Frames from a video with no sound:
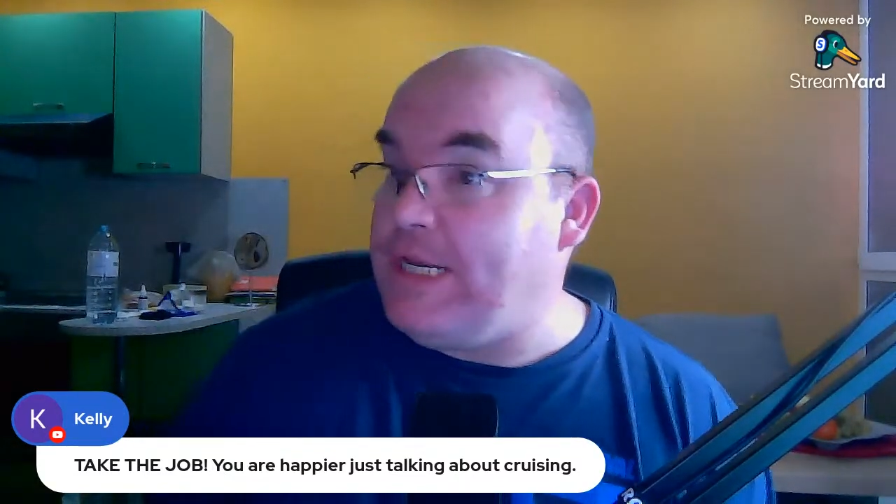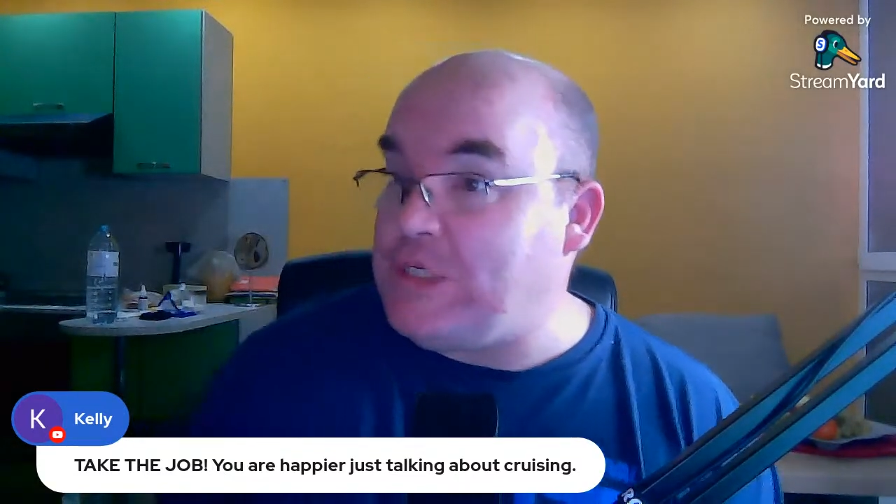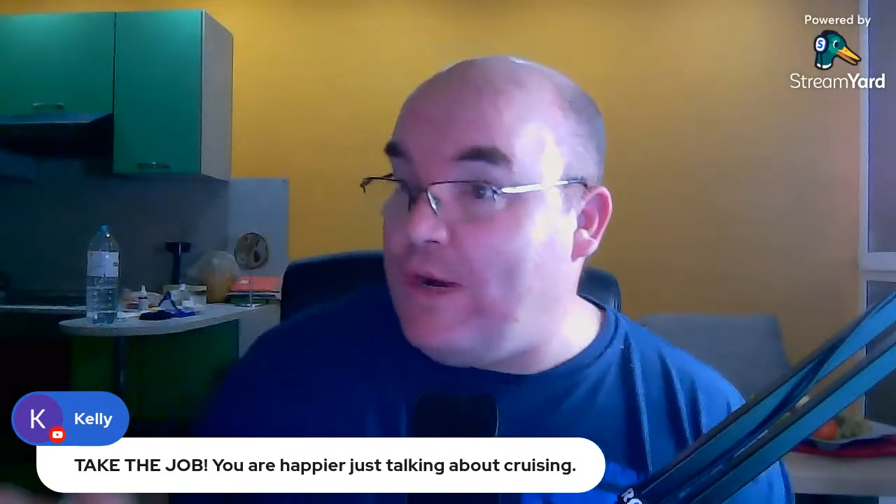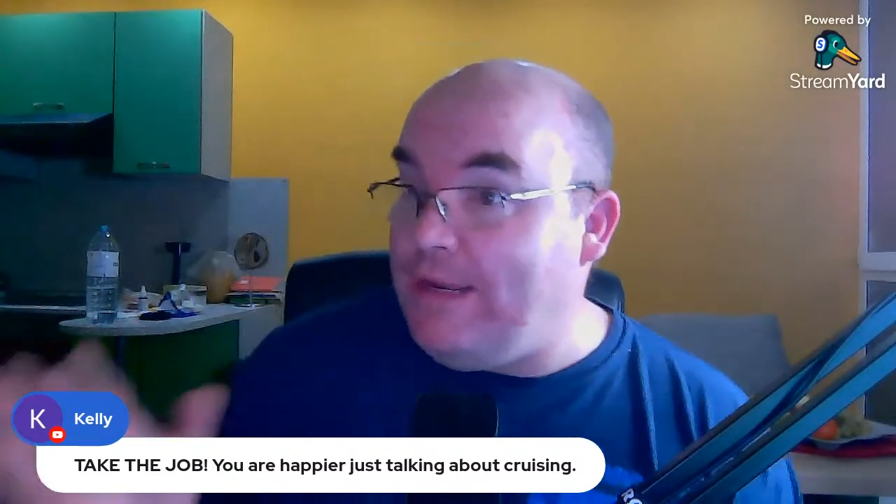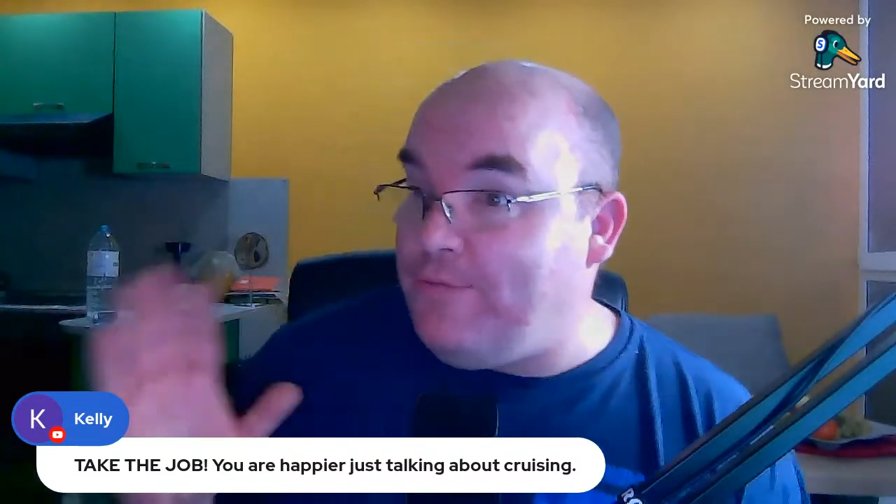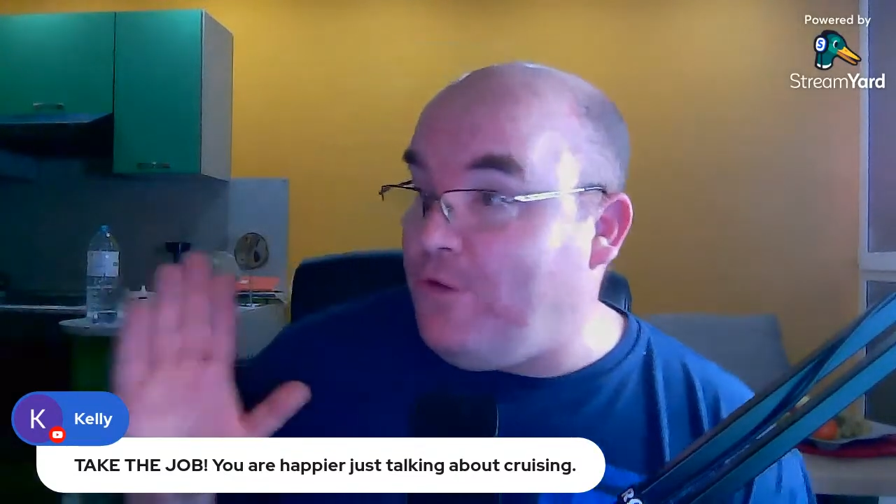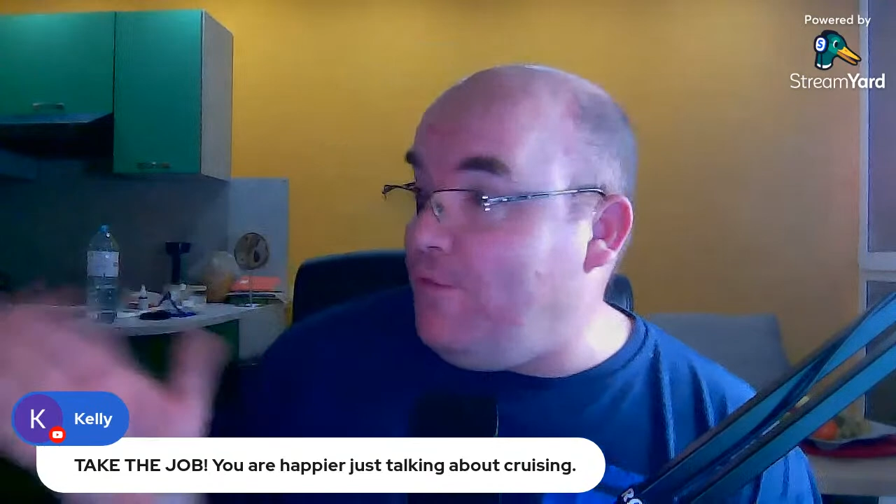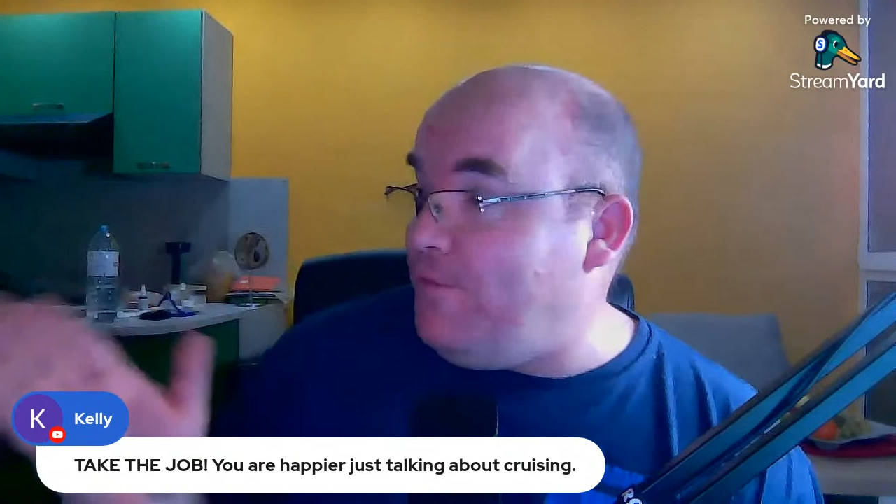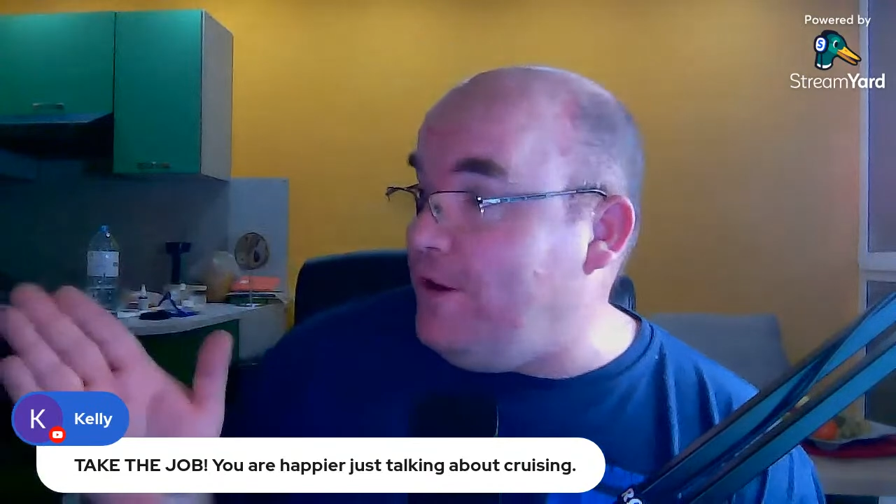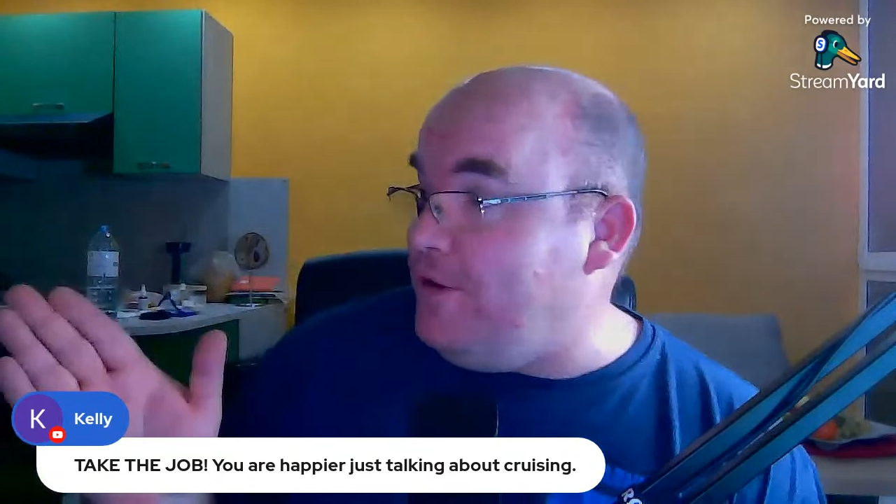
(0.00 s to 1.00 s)
24
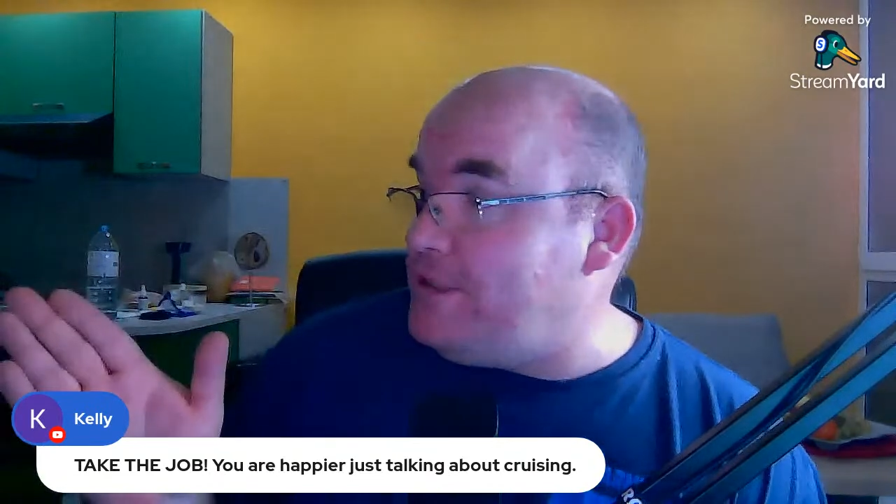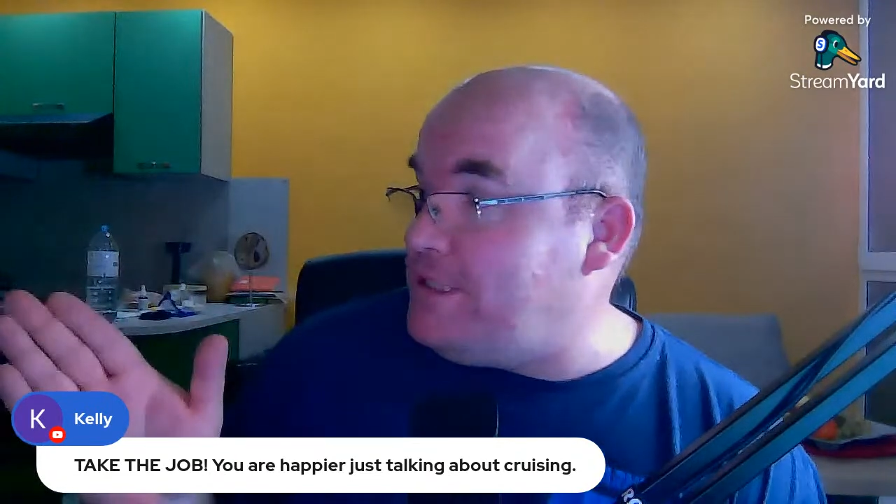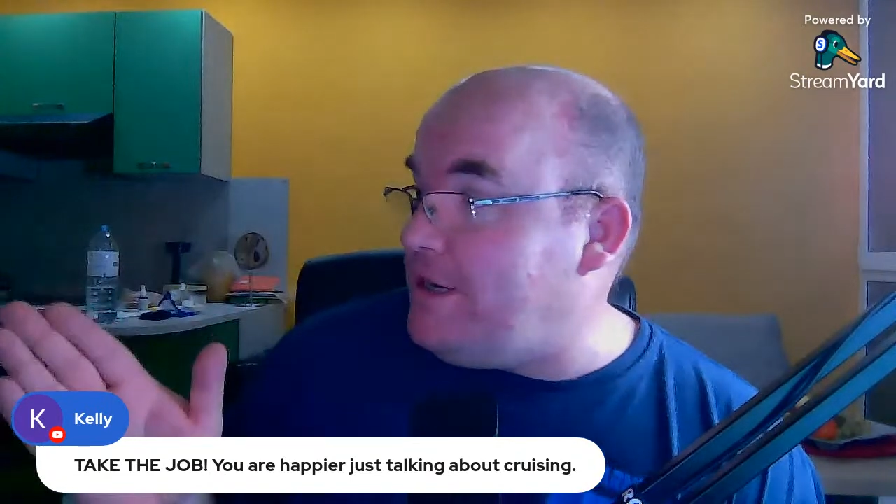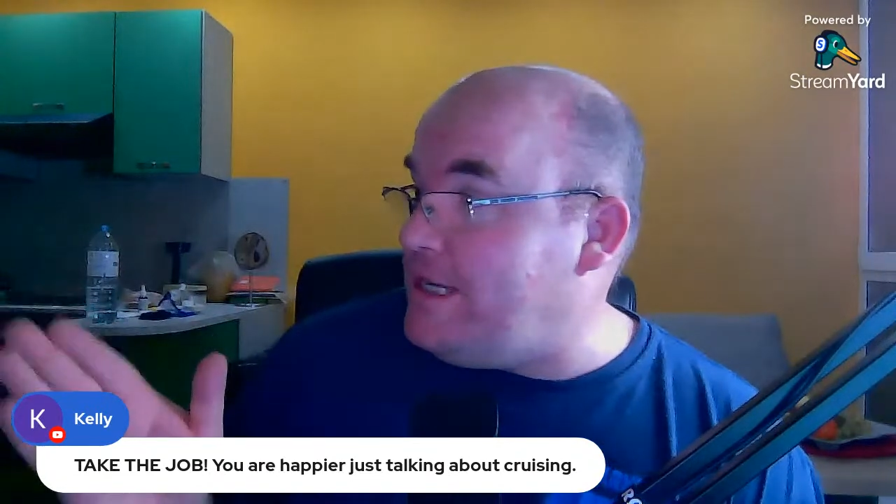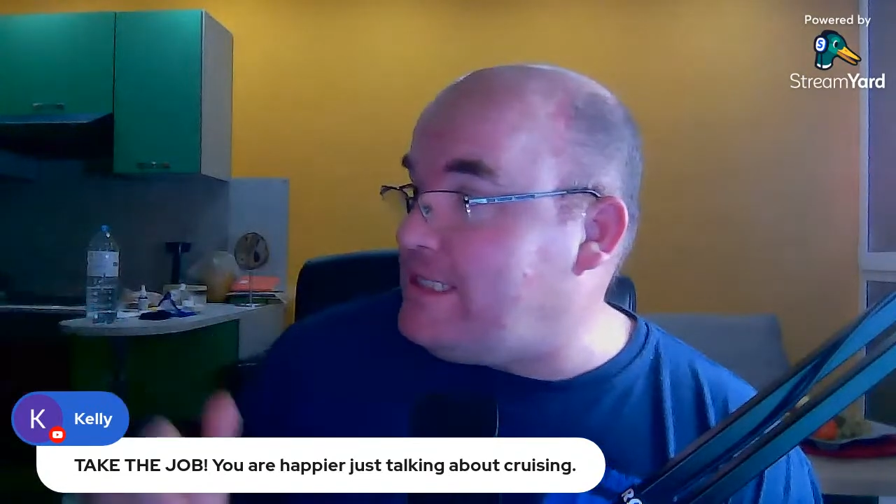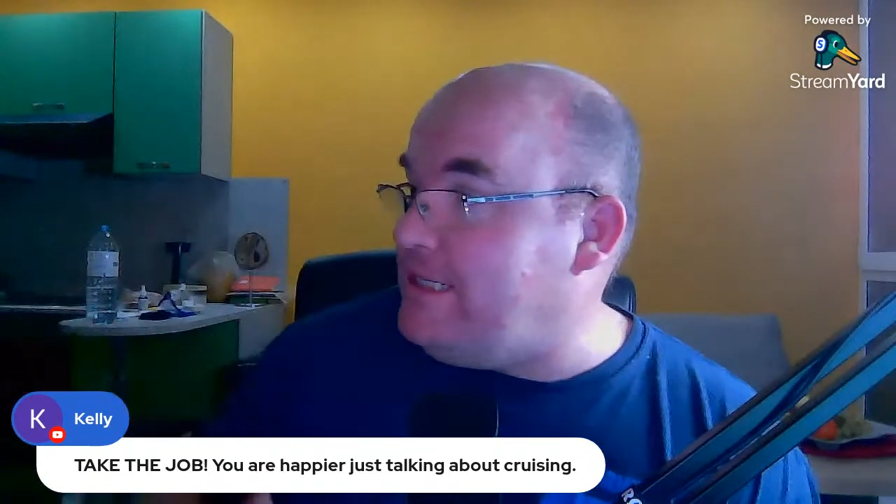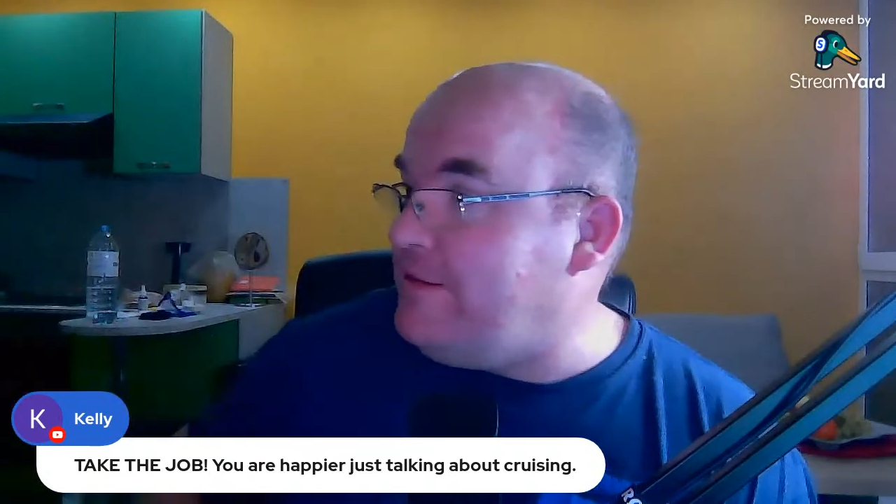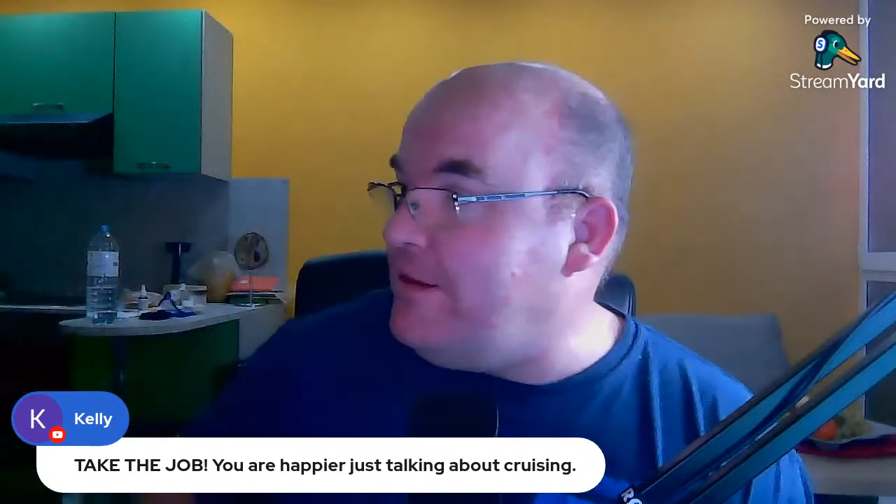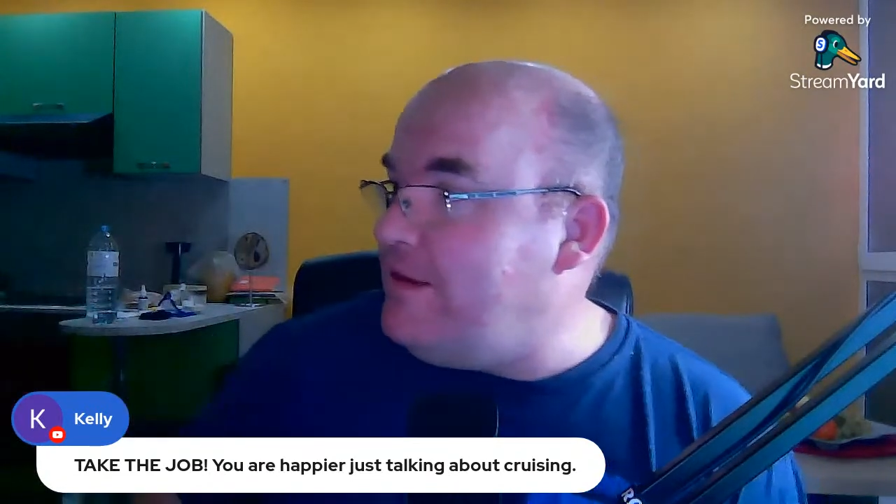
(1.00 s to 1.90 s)
votes. You guys need to.